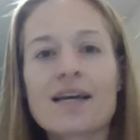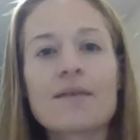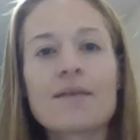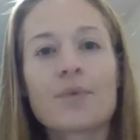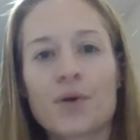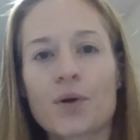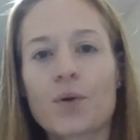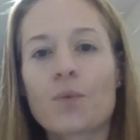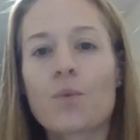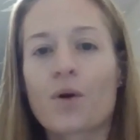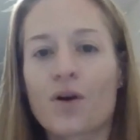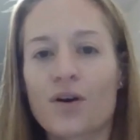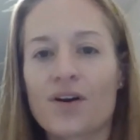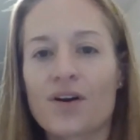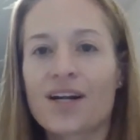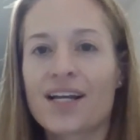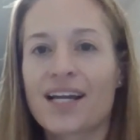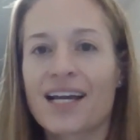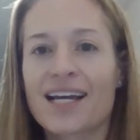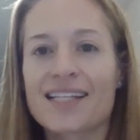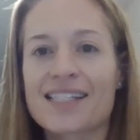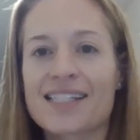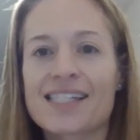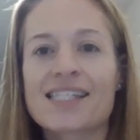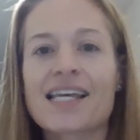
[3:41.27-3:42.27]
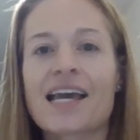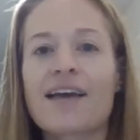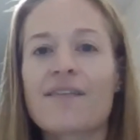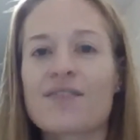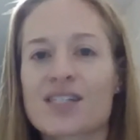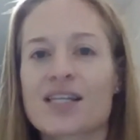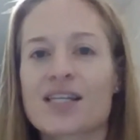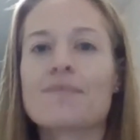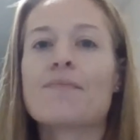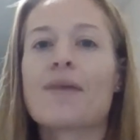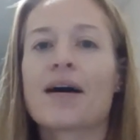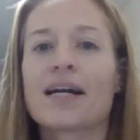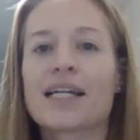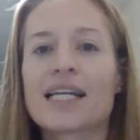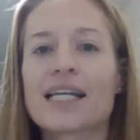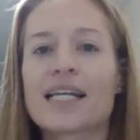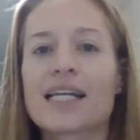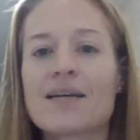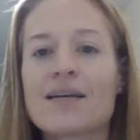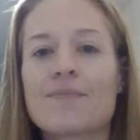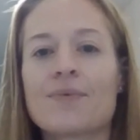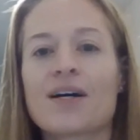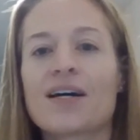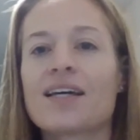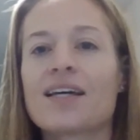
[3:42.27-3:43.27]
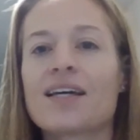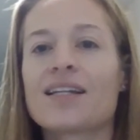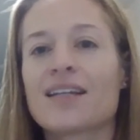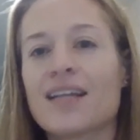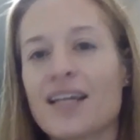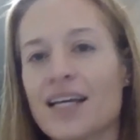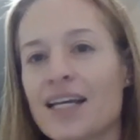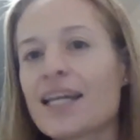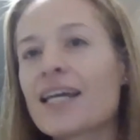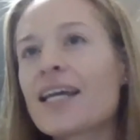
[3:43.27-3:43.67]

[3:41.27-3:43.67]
able to work and save some money, but